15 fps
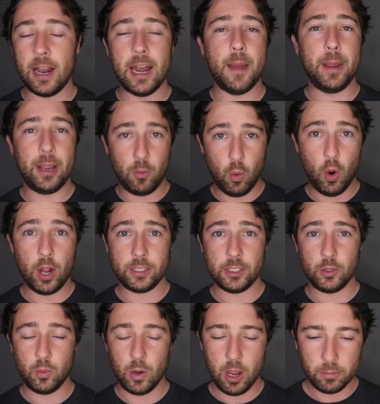dynamic
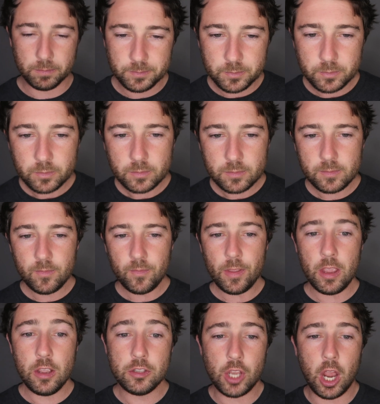worked as well.
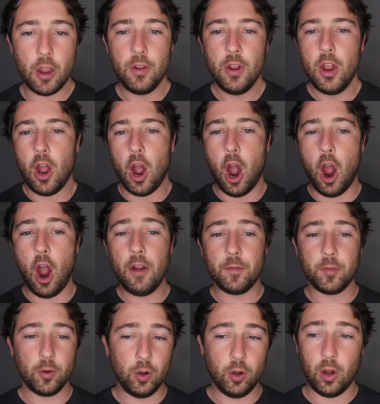So
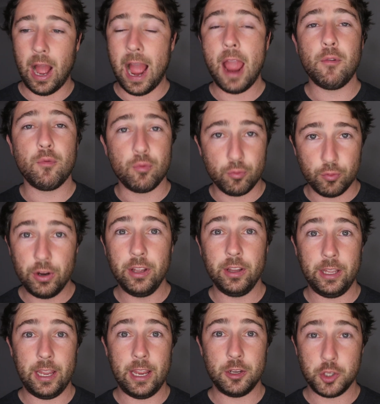overall, I
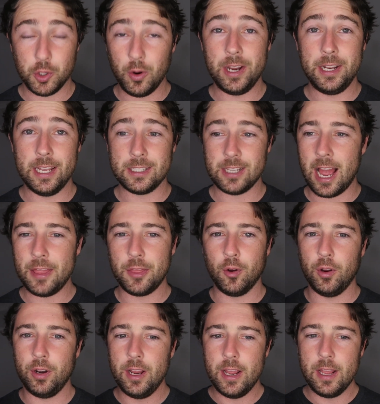really enjoyed this. I
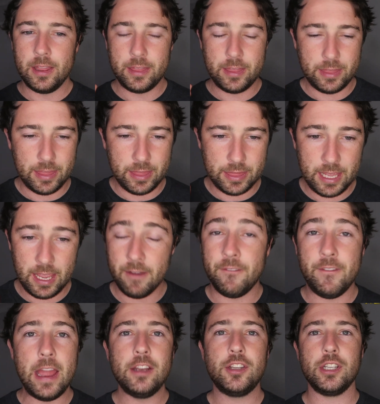thought the
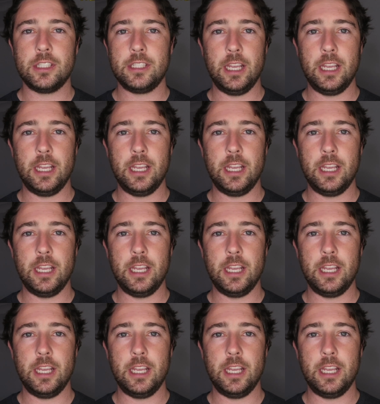adventure